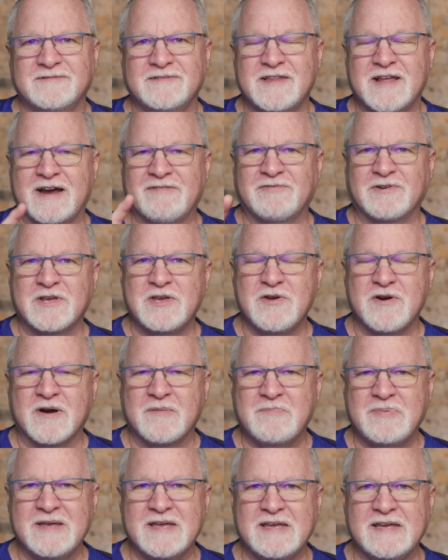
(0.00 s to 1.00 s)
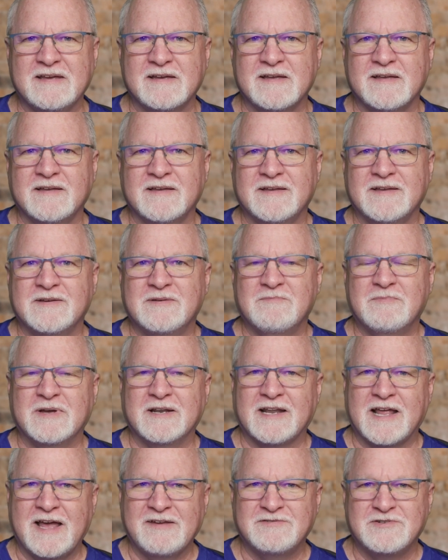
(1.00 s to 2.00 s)
not for QRP,
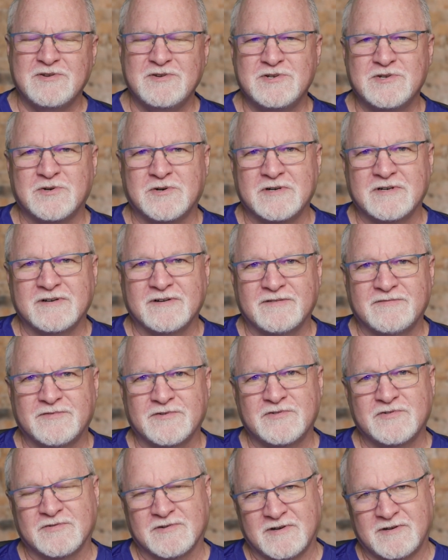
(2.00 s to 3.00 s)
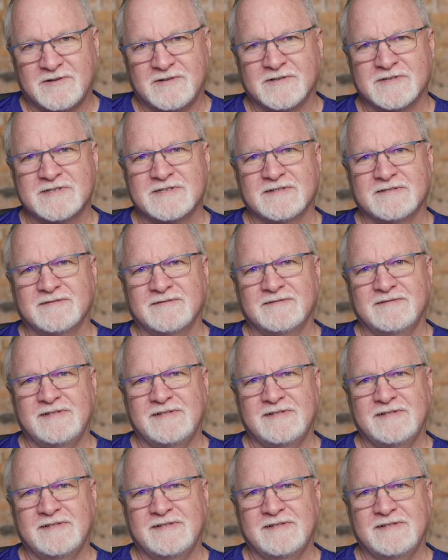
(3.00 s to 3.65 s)
but life's too short for trolls